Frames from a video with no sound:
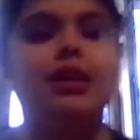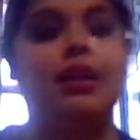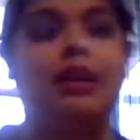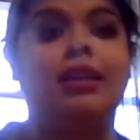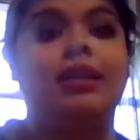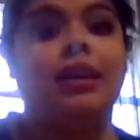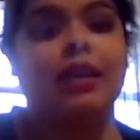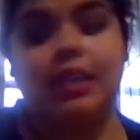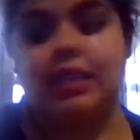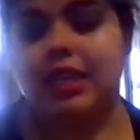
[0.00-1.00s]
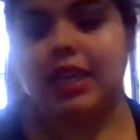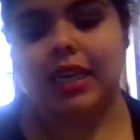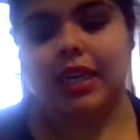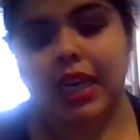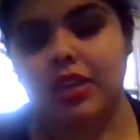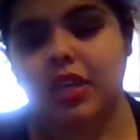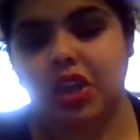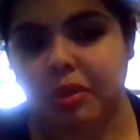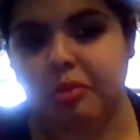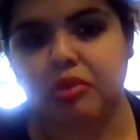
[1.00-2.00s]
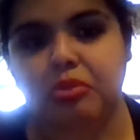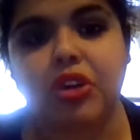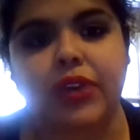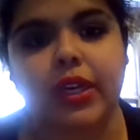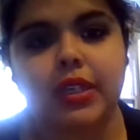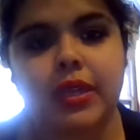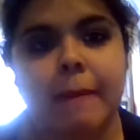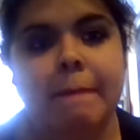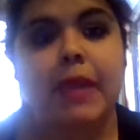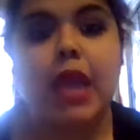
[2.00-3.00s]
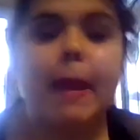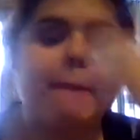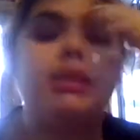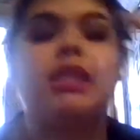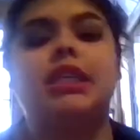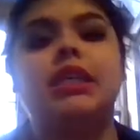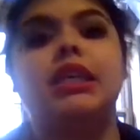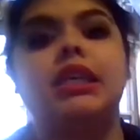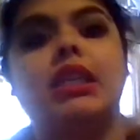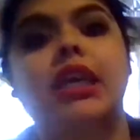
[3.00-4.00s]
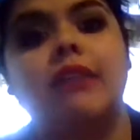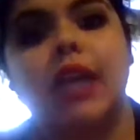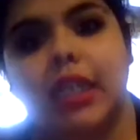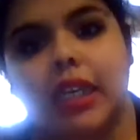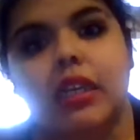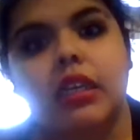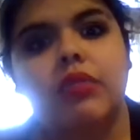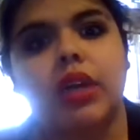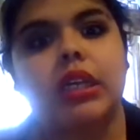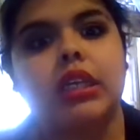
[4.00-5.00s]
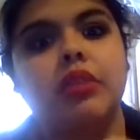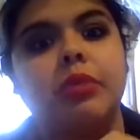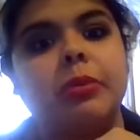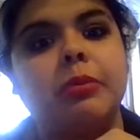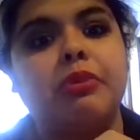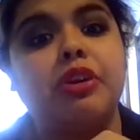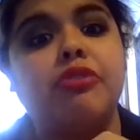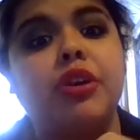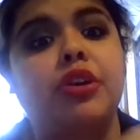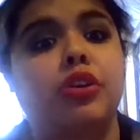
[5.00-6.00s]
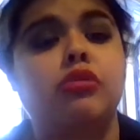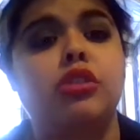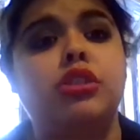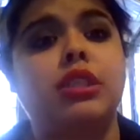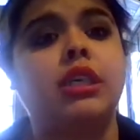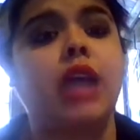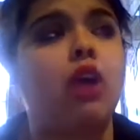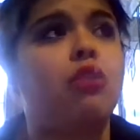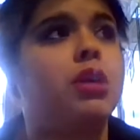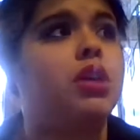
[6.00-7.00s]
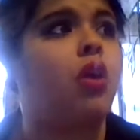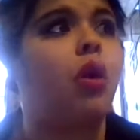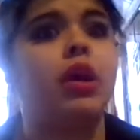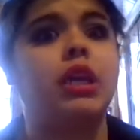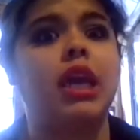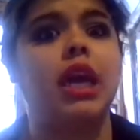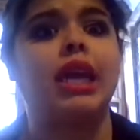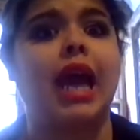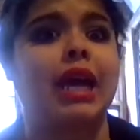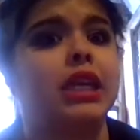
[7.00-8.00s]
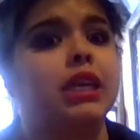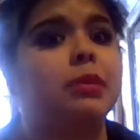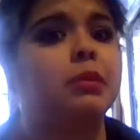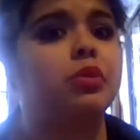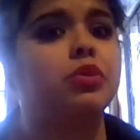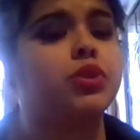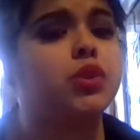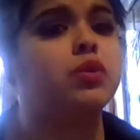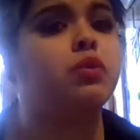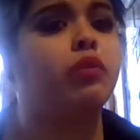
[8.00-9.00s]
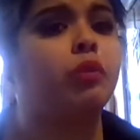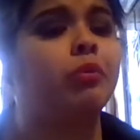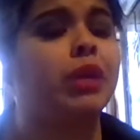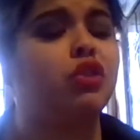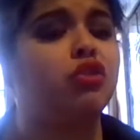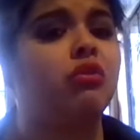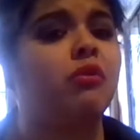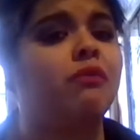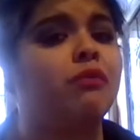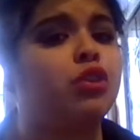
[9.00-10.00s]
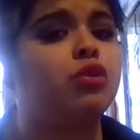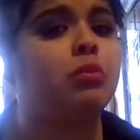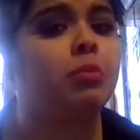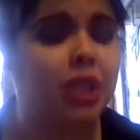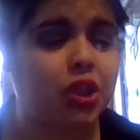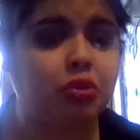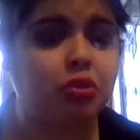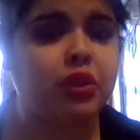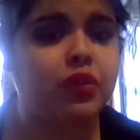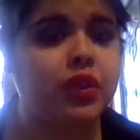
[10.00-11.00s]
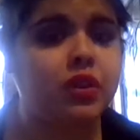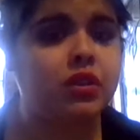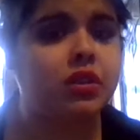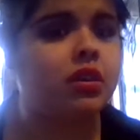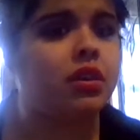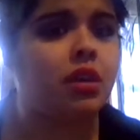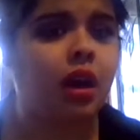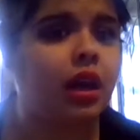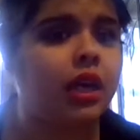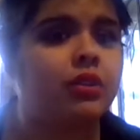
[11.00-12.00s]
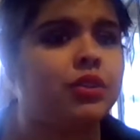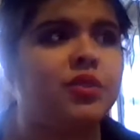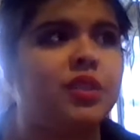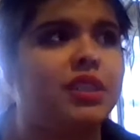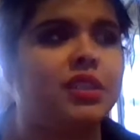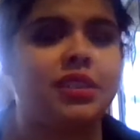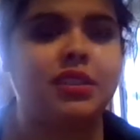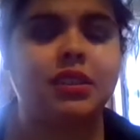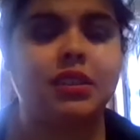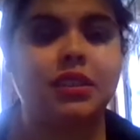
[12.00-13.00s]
and on and on, keep saying I like to steal people's boyfriends. But the thing is, if I did want to steal people's boyfriend, don't you think I would be going and asking people for me to meet their boyfriends? No, I don't do that shit.